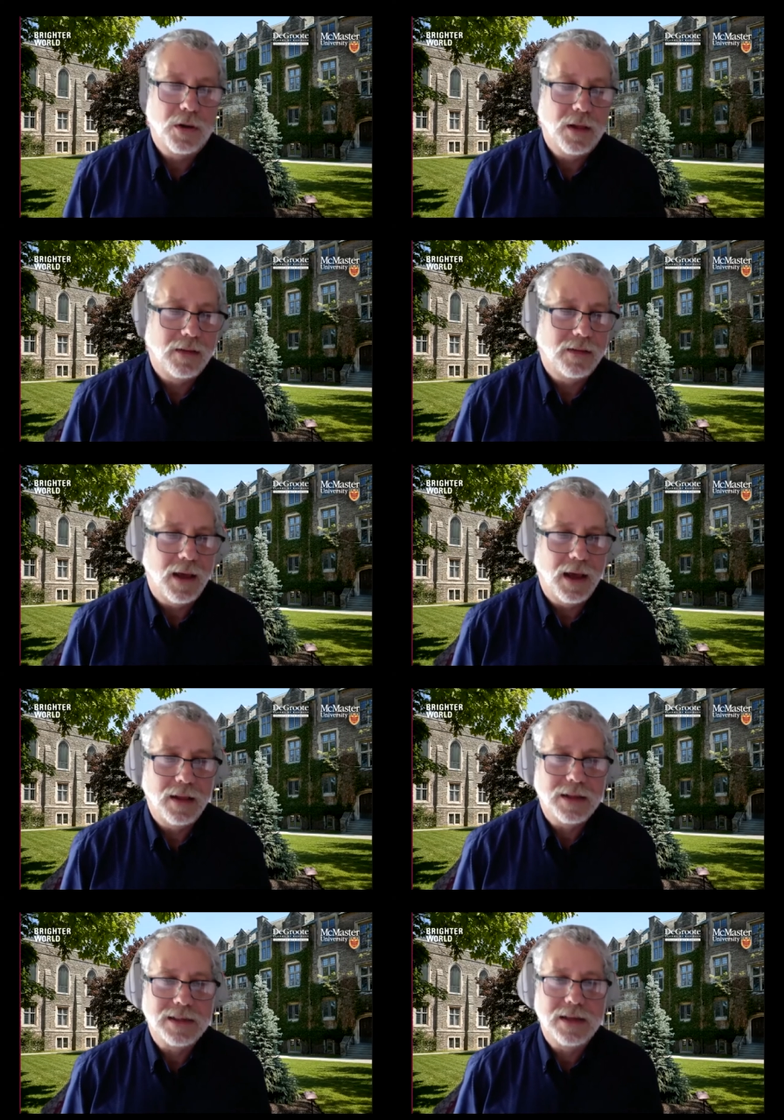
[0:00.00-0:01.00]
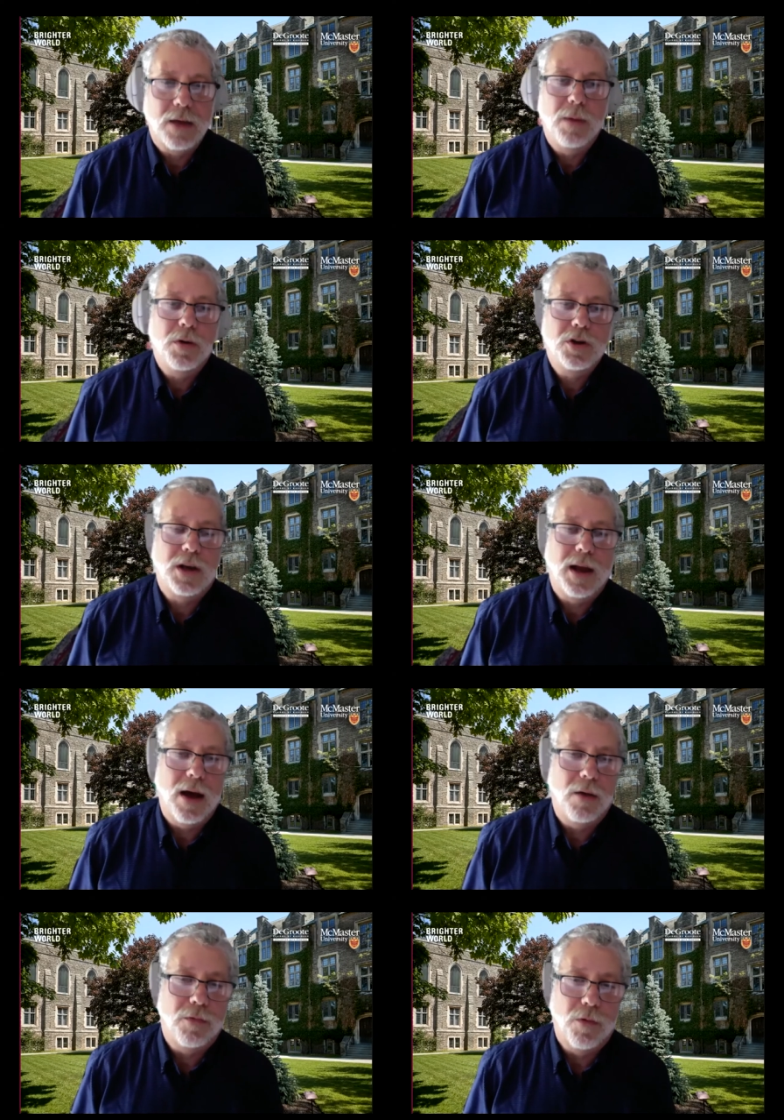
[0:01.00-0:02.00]
Let's say let's say we pushed it
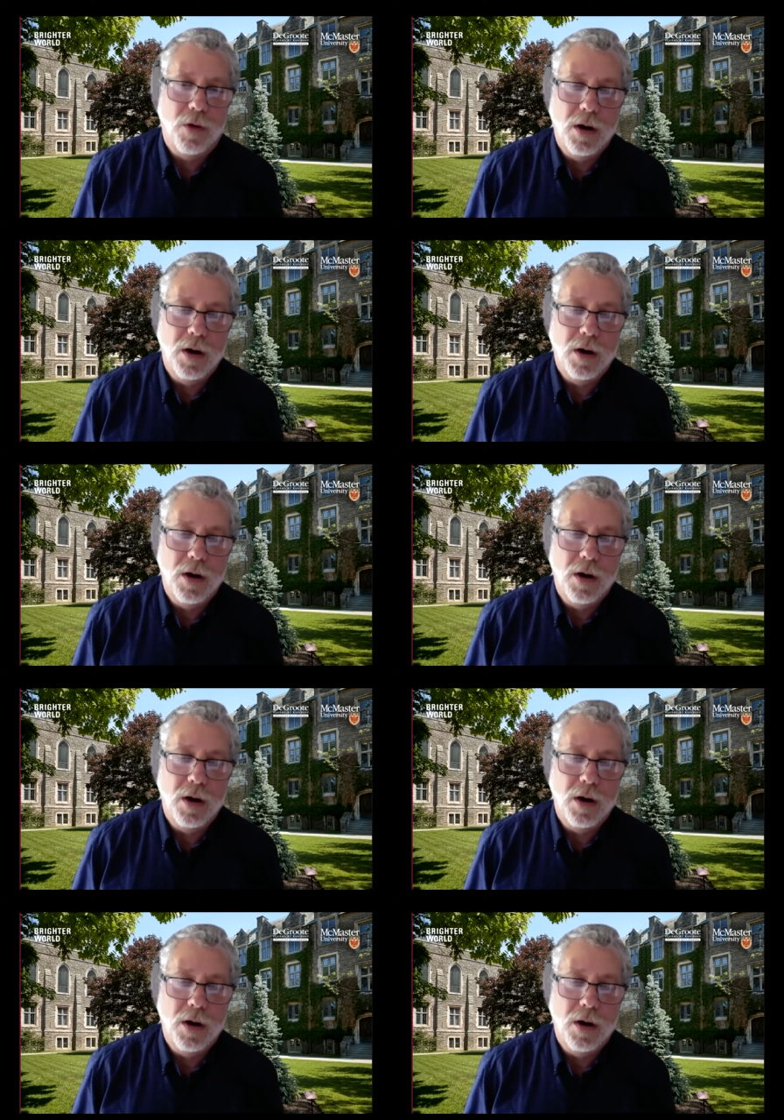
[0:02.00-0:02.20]
out for